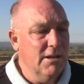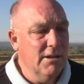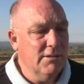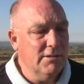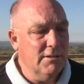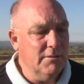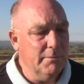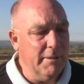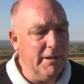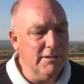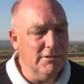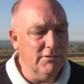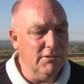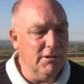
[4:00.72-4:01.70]
So if the
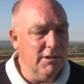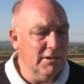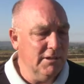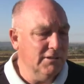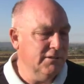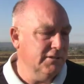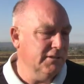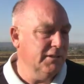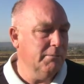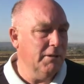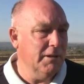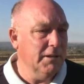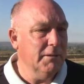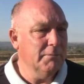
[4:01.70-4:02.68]
pace is on, I think she's in the
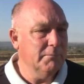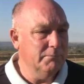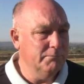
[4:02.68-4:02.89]
money.